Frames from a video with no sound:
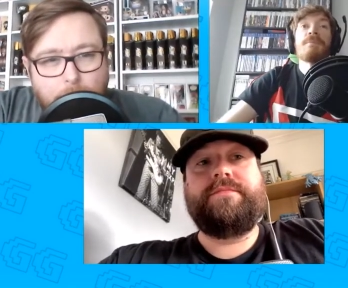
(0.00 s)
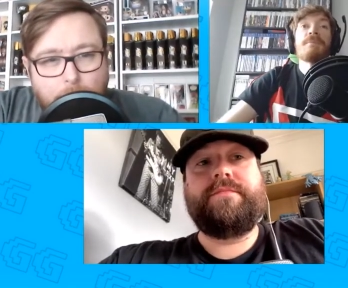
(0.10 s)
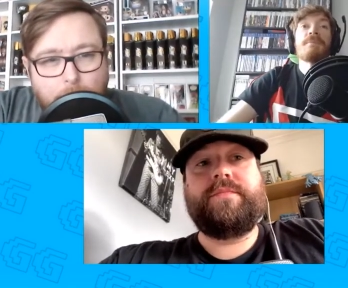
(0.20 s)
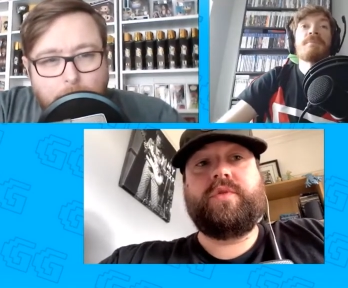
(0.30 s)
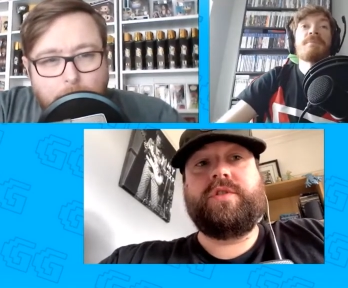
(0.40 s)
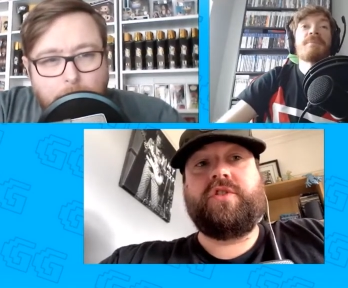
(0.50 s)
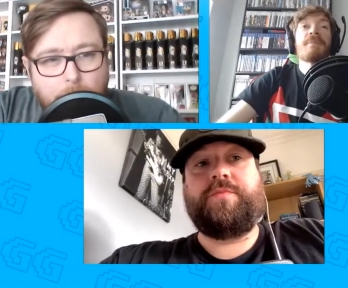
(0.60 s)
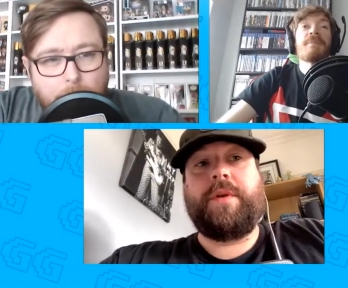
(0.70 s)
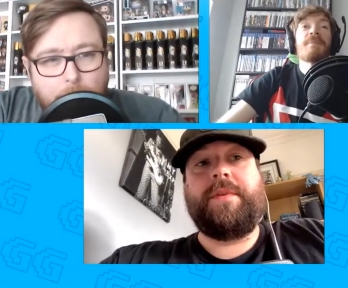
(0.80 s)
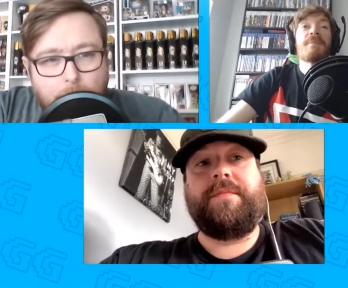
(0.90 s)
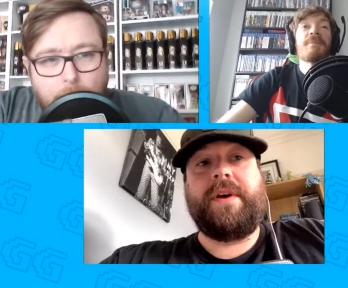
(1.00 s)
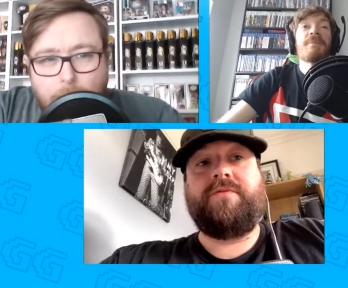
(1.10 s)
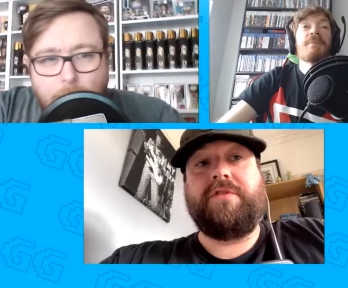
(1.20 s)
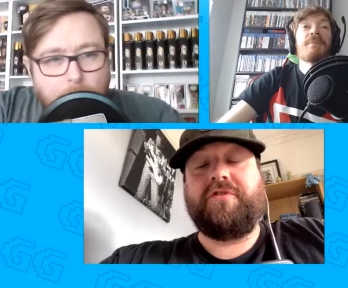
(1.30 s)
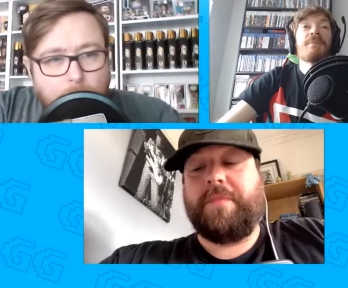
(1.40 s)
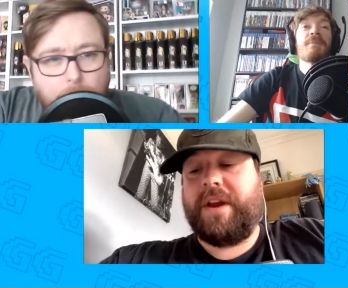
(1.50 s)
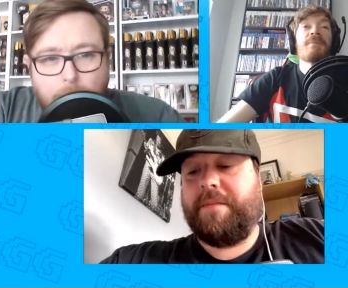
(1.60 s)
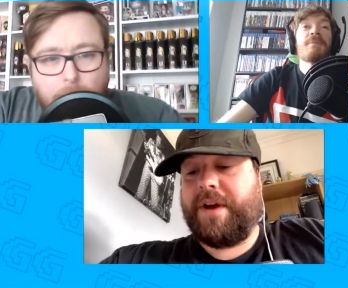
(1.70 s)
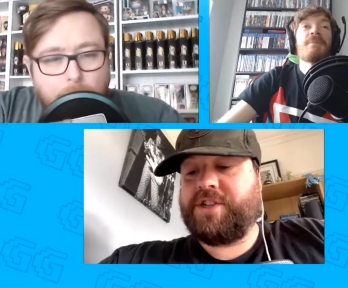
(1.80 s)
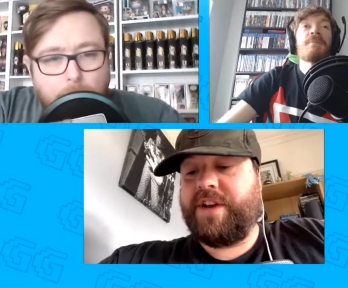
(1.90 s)
Speaker 1: because it's probably the best WrestleMania
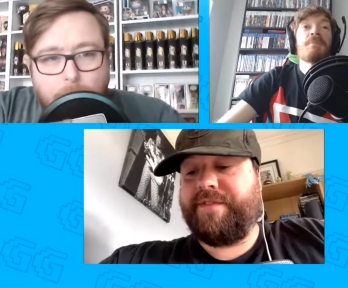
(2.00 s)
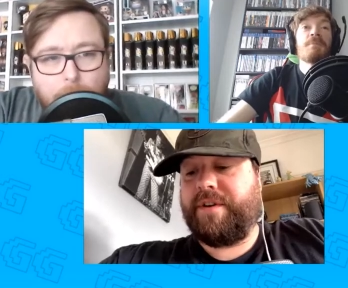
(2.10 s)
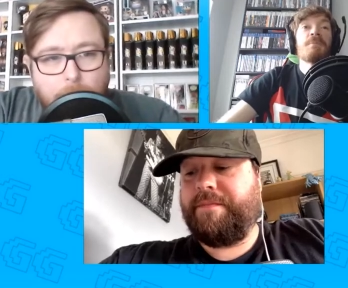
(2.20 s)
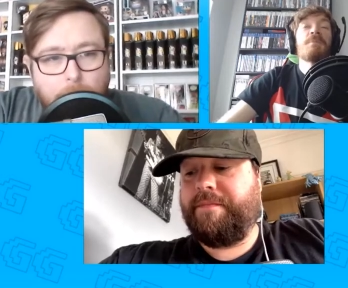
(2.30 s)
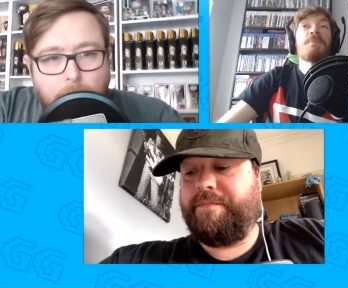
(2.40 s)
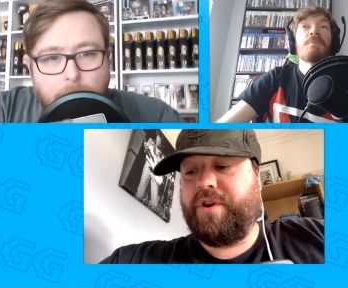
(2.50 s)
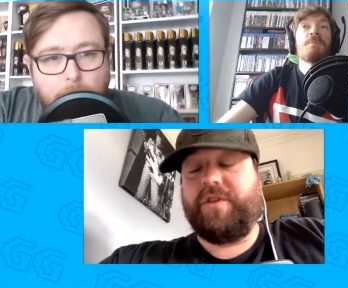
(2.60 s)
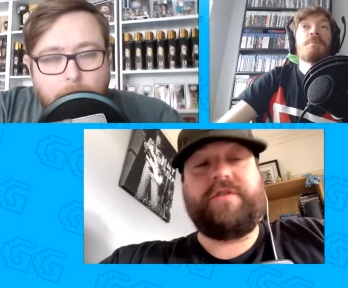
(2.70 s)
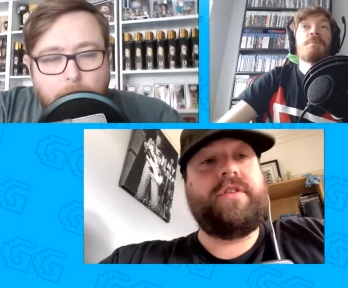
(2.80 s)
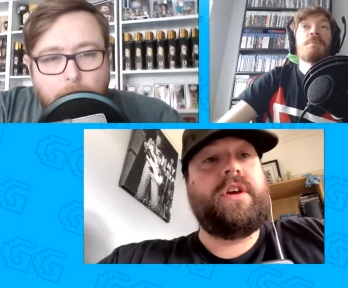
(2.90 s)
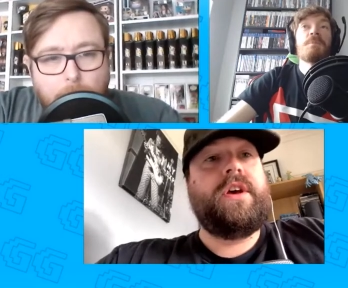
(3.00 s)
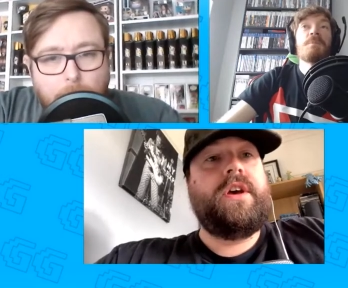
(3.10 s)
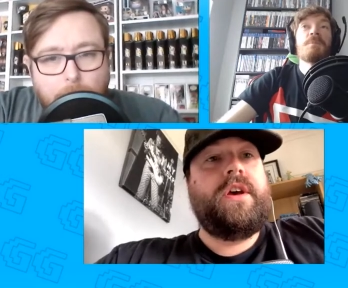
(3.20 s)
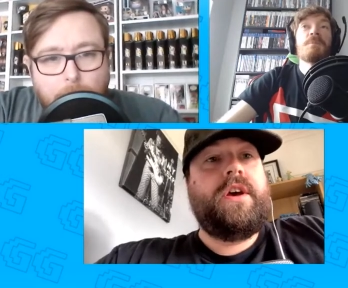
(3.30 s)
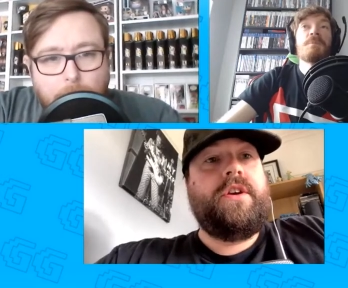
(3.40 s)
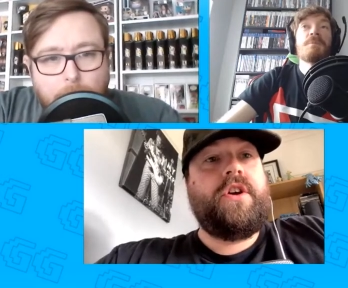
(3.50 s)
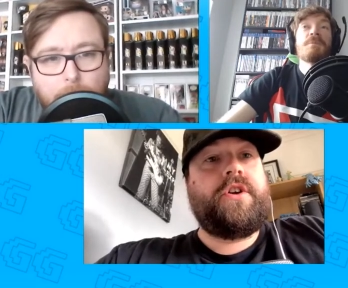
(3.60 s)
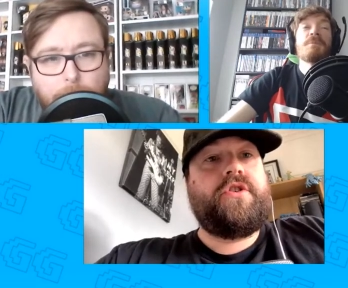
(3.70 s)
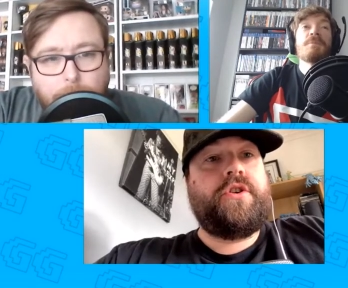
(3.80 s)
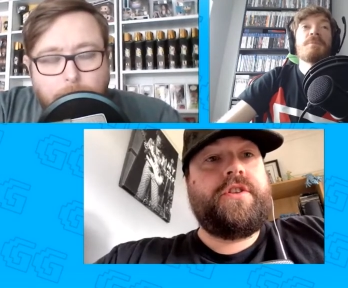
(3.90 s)
match ever, mm. but not
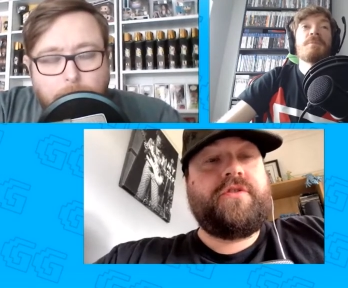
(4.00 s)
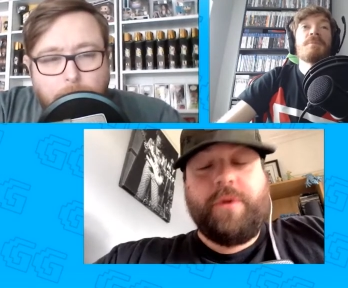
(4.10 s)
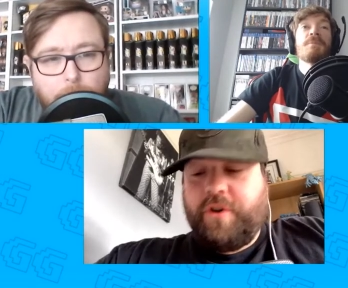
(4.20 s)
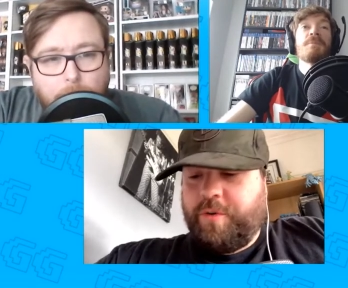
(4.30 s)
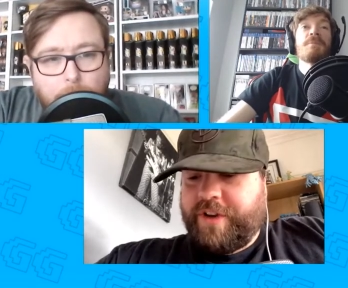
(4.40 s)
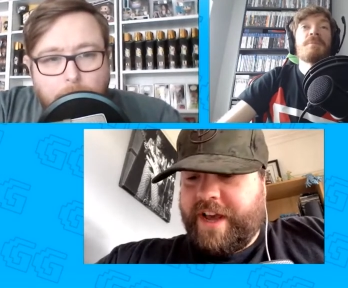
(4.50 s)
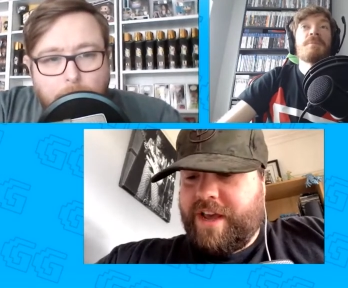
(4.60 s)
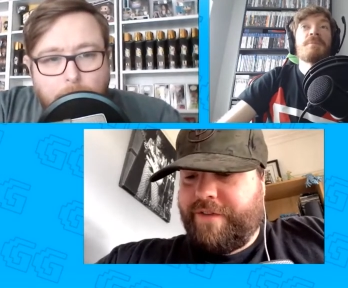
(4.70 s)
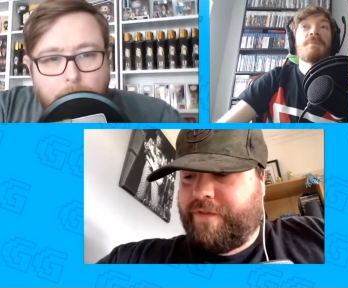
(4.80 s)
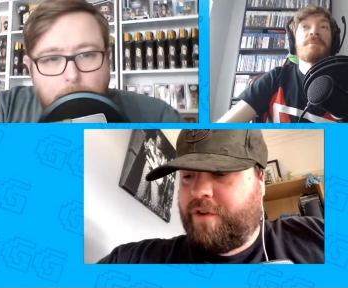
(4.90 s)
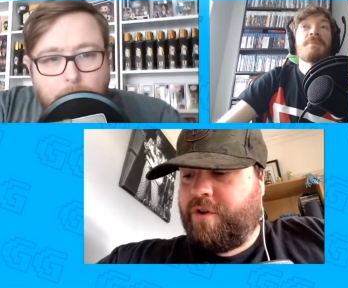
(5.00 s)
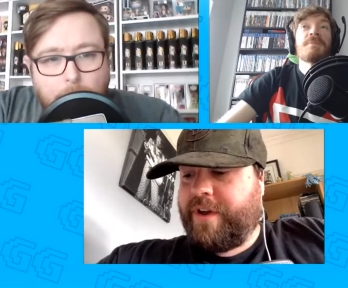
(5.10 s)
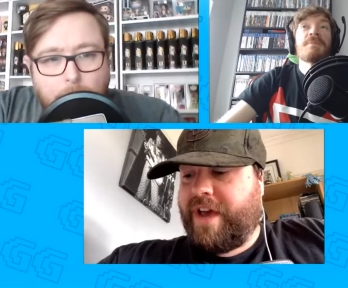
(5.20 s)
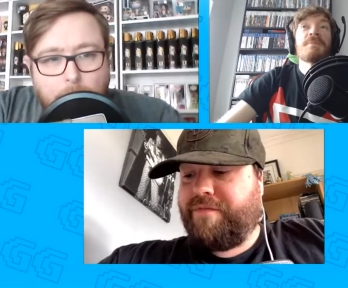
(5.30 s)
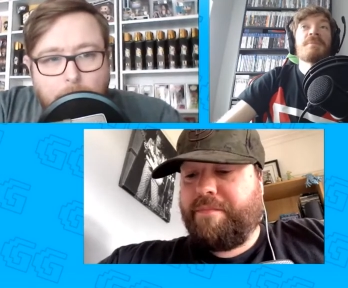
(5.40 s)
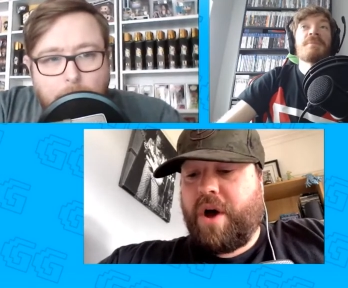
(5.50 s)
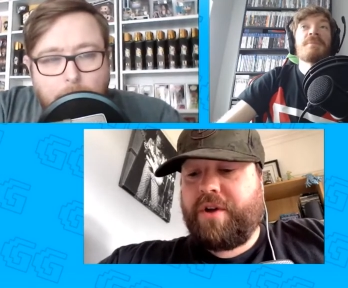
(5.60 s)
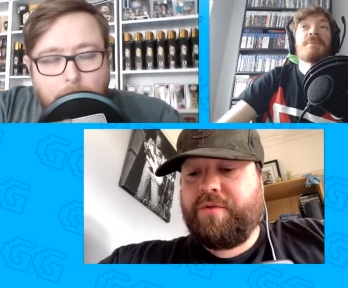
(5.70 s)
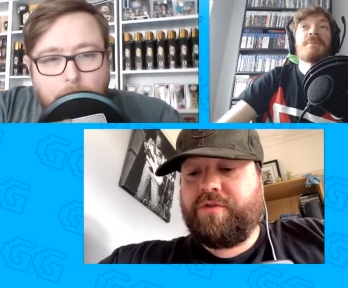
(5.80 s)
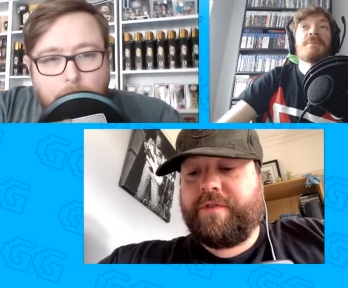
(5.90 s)
according to Uncle Dave, who gave
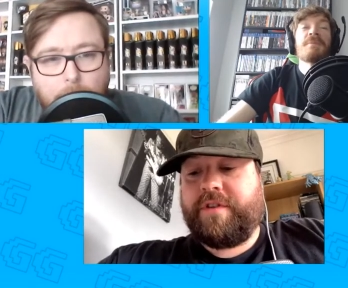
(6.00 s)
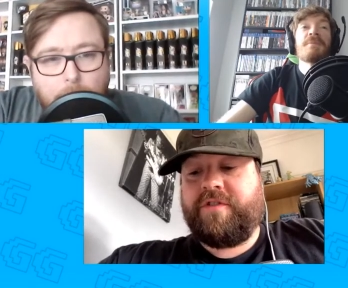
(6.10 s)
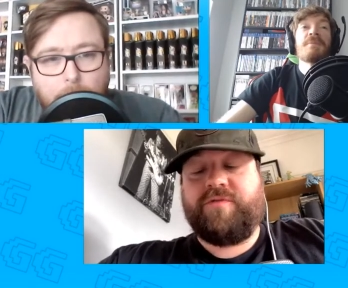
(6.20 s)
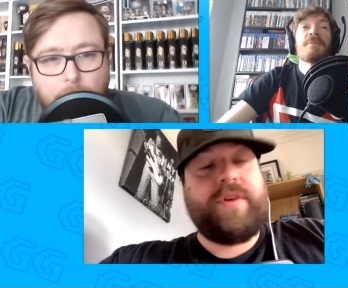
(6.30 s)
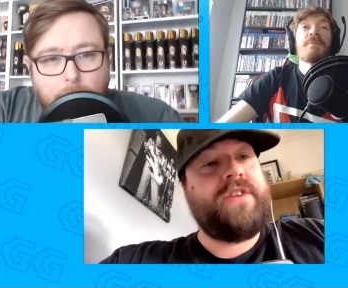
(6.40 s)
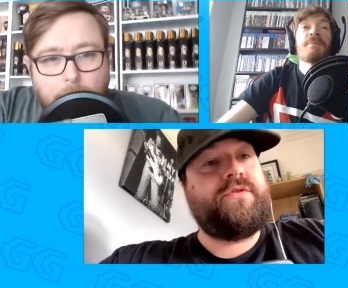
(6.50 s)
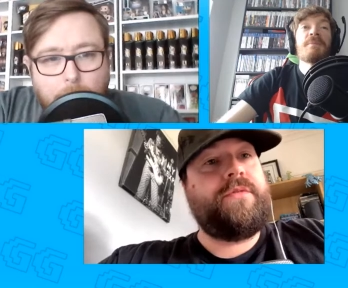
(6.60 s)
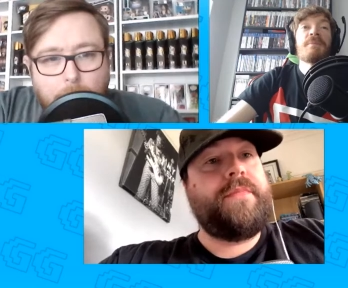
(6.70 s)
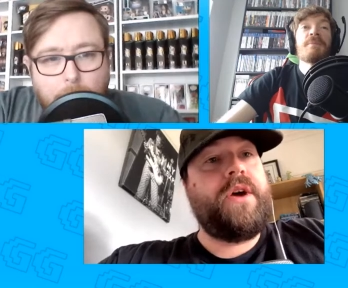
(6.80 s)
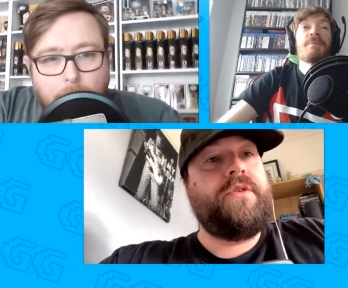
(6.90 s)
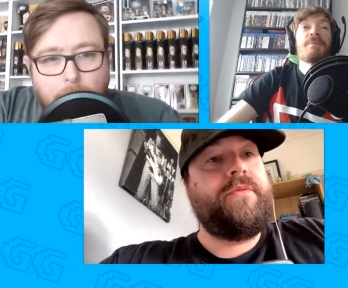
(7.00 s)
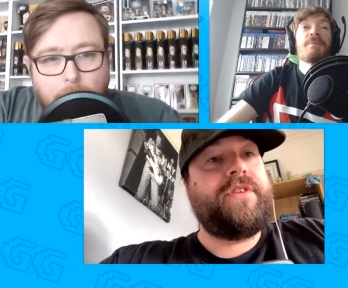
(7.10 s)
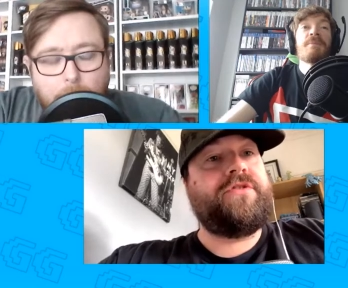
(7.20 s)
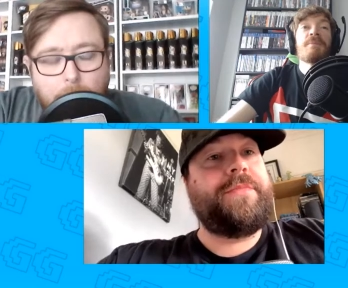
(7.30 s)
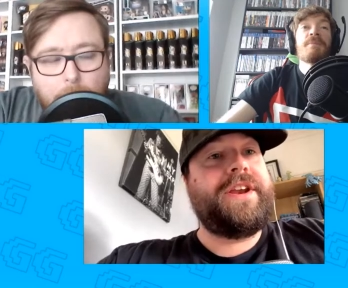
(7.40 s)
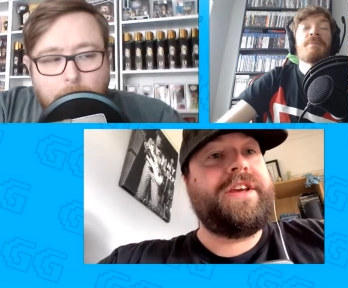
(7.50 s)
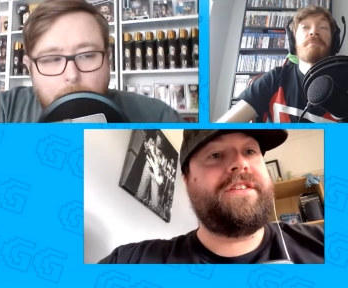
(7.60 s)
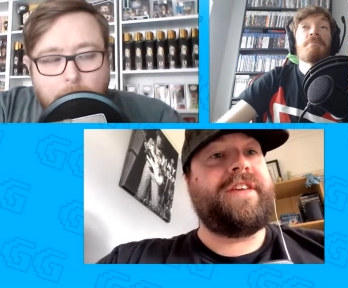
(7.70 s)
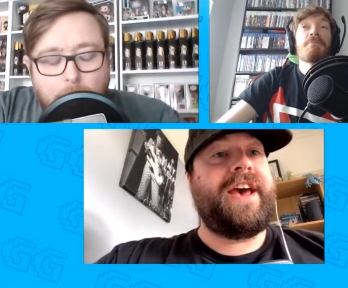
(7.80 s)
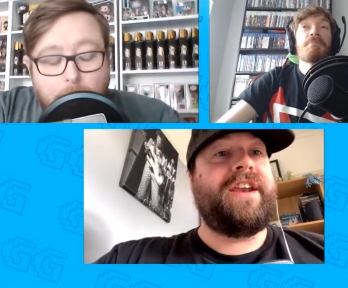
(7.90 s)
Michaels versus Razor Ramon at WrestleMania
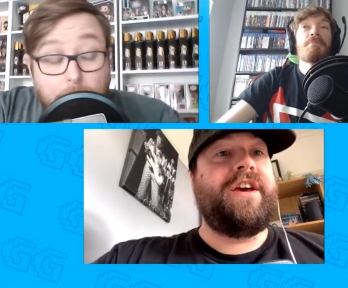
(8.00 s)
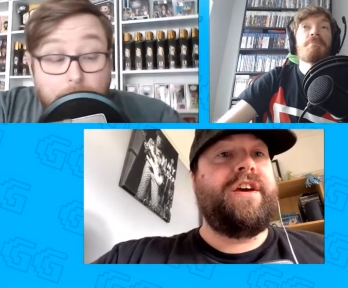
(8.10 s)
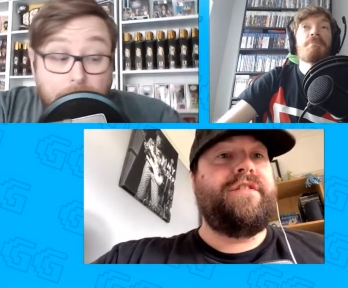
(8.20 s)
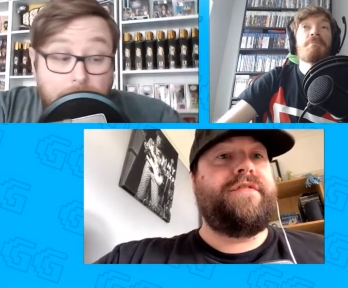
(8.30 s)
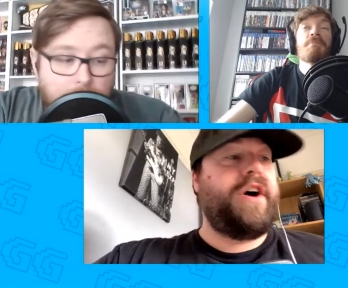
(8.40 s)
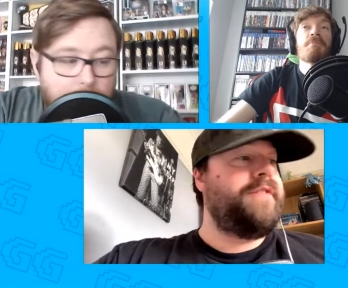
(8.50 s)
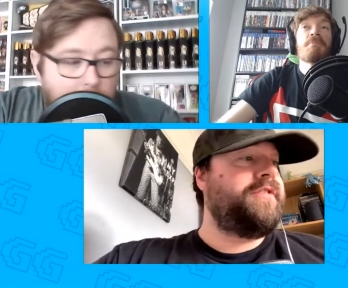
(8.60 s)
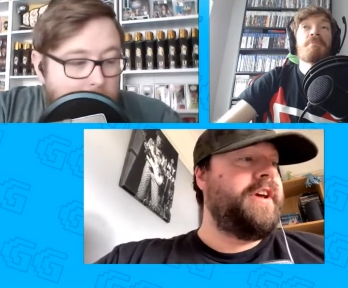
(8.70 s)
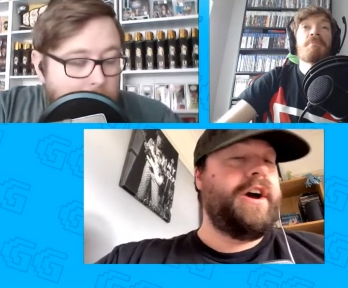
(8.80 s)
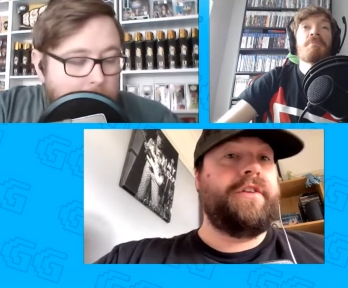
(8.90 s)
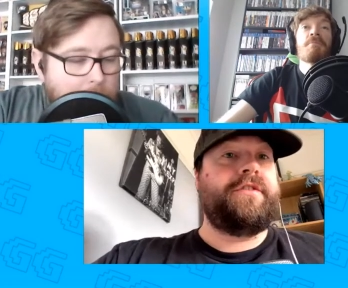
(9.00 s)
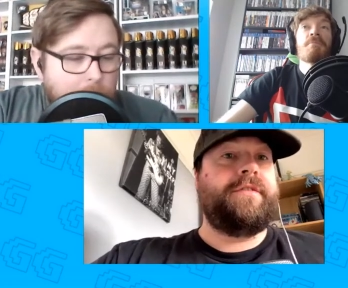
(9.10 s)
10 five stars.